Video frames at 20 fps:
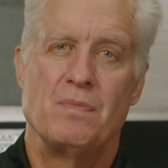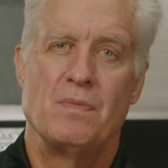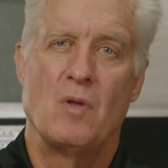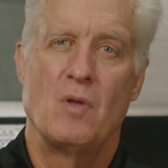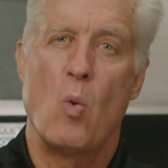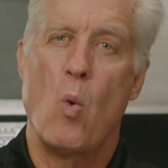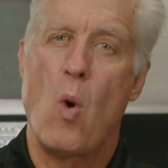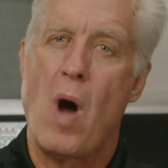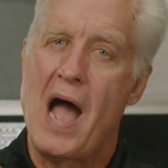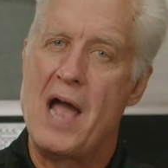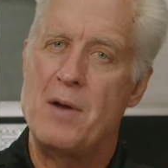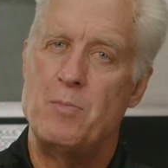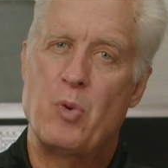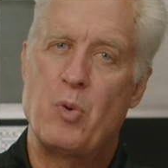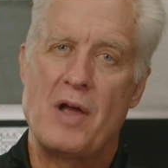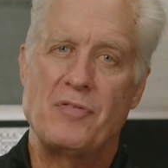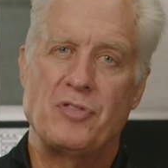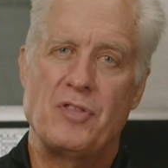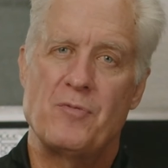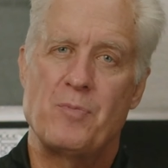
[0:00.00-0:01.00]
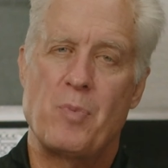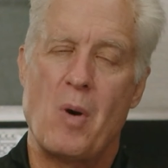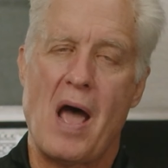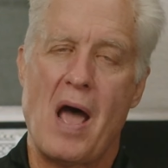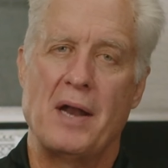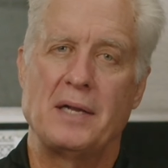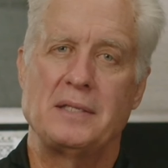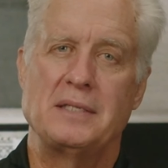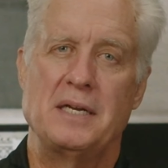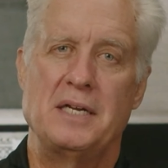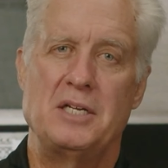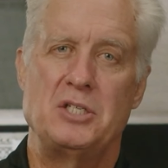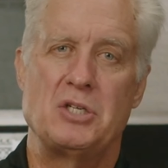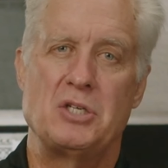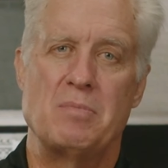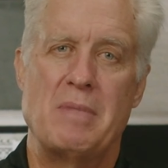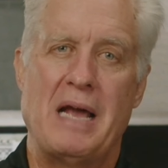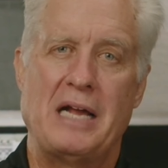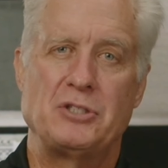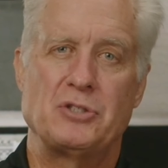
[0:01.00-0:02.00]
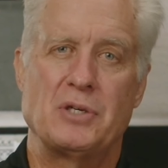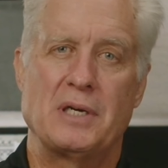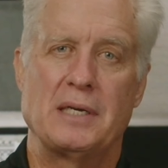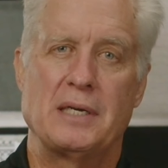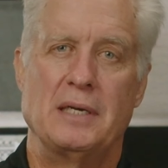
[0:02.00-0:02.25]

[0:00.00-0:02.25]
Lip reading: wide breadth of product in inch and metric,